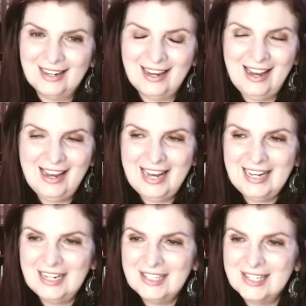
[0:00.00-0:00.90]

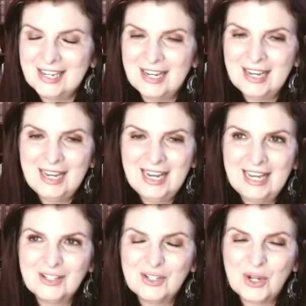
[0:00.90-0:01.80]
And
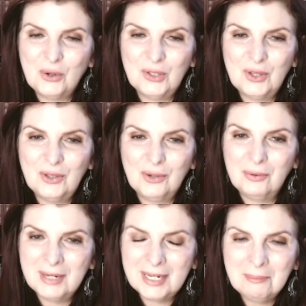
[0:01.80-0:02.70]
it's sold
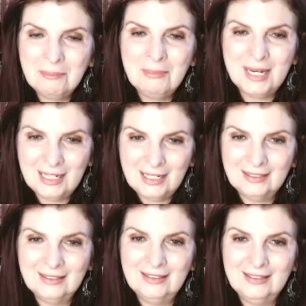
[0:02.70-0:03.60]
3
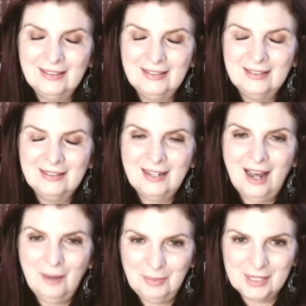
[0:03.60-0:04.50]
million
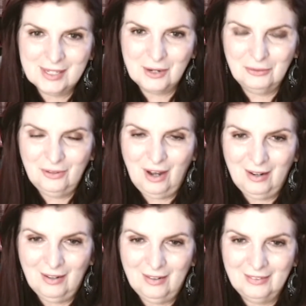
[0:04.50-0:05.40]
copies so
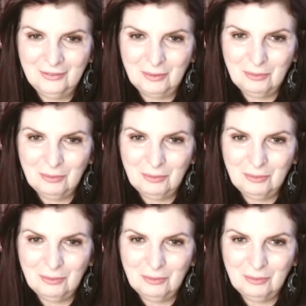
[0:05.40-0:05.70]
far from